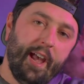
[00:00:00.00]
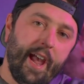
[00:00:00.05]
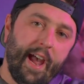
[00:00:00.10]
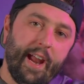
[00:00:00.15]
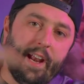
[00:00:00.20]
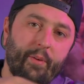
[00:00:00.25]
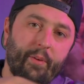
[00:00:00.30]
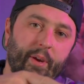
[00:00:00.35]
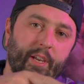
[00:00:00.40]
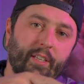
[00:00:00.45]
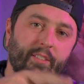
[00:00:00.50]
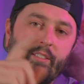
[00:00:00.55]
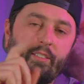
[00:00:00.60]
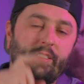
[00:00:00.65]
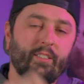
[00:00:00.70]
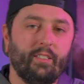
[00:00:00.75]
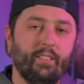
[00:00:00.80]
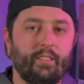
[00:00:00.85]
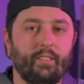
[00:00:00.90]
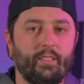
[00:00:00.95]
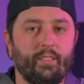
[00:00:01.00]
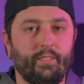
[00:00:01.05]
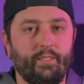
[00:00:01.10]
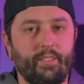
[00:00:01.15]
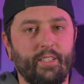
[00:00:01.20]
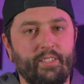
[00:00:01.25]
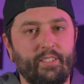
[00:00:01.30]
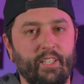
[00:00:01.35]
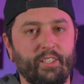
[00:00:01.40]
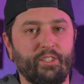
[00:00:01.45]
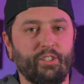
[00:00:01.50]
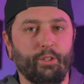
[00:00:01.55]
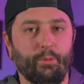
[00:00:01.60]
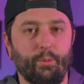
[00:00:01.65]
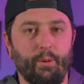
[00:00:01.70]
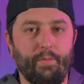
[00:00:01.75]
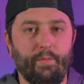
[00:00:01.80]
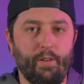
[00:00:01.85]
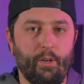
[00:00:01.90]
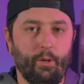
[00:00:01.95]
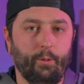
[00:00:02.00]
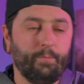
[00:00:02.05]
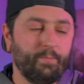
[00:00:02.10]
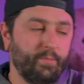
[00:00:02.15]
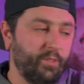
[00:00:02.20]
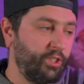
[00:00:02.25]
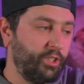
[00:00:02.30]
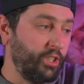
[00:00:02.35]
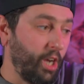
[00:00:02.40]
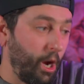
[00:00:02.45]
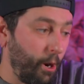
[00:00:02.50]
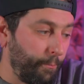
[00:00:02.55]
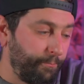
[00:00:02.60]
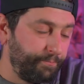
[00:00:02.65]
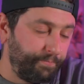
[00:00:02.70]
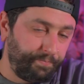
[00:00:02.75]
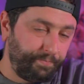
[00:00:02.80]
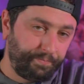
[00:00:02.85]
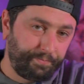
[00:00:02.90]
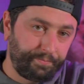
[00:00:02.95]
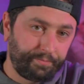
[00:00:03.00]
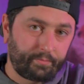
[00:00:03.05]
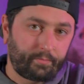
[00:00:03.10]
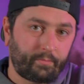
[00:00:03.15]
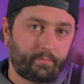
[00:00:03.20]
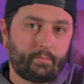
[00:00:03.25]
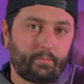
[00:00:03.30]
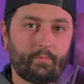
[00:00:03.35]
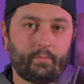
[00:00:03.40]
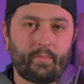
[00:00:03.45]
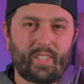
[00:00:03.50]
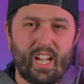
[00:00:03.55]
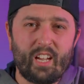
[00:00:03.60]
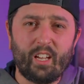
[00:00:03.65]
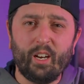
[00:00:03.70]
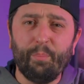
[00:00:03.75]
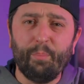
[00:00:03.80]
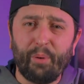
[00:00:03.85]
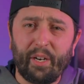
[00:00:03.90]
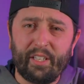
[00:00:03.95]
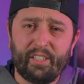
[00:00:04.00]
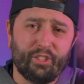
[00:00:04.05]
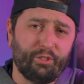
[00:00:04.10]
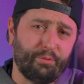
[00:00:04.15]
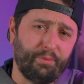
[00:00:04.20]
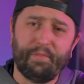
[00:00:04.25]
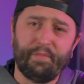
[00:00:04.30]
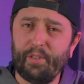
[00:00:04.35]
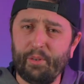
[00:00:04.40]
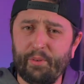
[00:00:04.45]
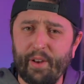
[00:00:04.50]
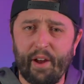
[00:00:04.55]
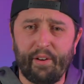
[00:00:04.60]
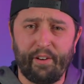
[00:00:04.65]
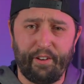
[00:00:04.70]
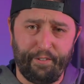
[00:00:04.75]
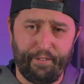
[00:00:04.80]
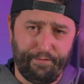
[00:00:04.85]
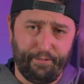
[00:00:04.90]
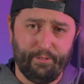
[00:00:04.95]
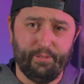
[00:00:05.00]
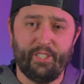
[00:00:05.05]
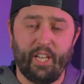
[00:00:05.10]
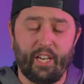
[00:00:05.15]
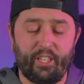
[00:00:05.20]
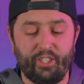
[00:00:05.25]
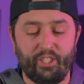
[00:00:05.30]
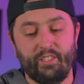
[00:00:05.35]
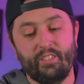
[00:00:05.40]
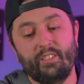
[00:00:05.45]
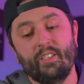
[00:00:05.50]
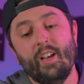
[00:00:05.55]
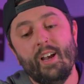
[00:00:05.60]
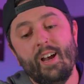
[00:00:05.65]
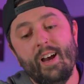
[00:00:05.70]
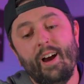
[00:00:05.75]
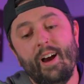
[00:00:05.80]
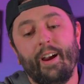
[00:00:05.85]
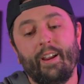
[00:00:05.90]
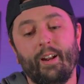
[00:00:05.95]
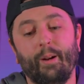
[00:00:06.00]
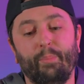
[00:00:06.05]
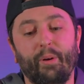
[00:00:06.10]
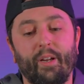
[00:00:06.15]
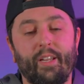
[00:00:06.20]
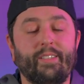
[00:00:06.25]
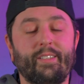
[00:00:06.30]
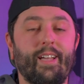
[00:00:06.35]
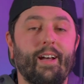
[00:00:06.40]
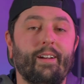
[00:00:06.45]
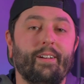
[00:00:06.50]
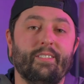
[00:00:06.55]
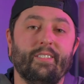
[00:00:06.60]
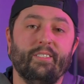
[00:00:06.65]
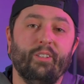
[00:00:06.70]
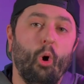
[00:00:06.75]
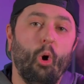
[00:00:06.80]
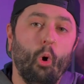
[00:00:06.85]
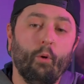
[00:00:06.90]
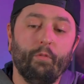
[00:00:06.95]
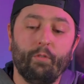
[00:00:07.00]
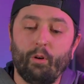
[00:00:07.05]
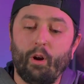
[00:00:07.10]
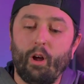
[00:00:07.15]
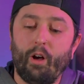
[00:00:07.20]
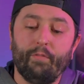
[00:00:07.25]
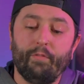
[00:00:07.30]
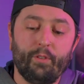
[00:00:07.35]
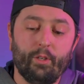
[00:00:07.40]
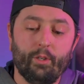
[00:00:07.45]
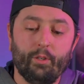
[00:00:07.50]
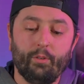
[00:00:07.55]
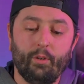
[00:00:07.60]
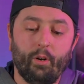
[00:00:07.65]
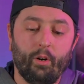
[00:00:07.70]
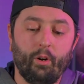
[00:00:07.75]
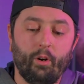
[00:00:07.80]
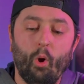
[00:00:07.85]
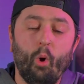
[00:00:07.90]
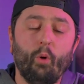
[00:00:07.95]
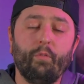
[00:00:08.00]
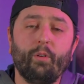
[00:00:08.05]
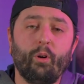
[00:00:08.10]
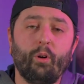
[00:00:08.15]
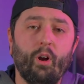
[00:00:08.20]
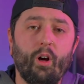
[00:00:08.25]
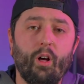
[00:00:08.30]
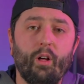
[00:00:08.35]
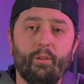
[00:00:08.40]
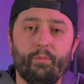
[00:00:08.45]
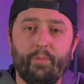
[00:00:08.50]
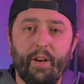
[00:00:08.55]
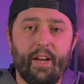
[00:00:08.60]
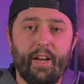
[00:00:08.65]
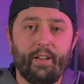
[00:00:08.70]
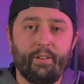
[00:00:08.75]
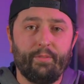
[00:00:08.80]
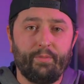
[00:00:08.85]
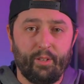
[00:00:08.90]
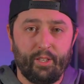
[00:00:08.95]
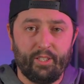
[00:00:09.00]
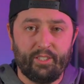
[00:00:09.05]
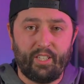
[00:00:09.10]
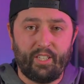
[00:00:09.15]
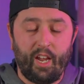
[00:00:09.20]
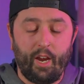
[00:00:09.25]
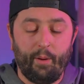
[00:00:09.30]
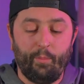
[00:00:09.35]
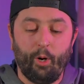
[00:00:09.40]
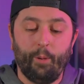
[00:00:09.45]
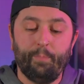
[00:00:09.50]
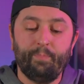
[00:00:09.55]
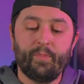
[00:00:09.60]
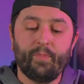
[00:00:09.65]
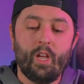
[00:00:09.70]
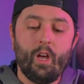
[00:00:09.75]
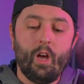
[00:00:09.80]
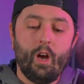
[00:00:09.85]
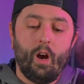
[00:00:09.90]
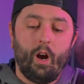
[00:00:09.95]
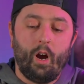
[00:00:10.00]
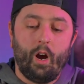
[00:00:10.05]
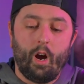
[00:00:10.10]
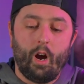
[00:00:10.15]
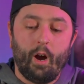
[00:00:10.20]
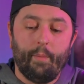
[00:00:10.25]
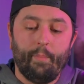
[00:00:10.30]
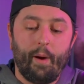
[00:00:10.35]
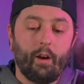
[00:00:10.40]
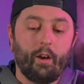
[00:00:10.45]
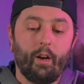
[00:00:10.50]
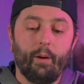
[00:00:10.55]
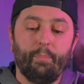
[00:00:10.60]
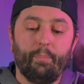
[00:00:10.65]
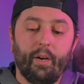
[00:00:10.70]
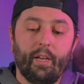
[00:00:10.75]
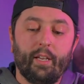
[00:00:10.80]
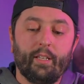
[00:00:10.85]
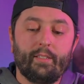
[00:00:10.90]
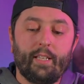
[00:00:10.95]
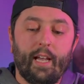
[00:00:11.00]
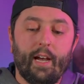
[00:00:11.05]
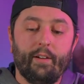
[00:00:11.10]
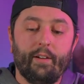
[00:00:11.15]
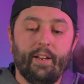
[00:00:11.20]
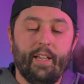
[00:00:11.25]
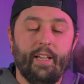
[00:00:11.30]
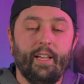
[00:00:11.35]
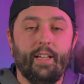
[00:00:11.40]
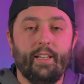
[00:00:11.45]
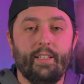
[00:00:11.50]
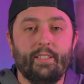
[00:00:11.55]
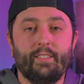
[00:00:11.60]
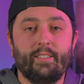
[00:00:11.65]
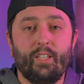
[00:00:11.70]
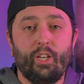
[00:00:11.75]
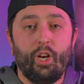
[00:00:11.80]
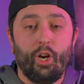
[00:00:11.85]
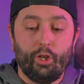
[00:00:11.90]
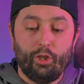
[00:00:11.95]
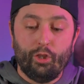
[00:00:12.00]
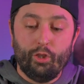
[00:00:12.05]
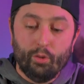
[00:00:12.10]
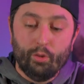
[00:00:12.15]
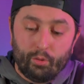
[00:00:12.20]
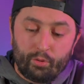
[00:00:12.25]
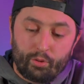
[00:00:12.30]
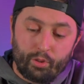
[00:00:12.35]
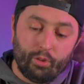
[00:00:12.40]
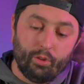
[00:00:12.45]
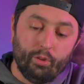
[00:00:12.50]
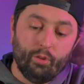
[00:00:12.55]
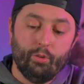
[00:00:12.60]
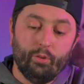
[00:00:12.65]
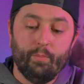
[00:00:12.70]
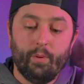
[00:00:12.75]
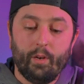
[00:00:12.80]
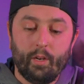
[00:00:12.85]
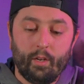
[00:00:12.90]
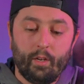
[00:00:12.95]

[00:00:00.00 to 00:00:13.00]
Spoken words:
Anyways, let's get to the review. So I'm going to break this review down in a few sections. I'm going to break it down as an overall view or overall rating for this camera. I'm going to break it down as a YouTube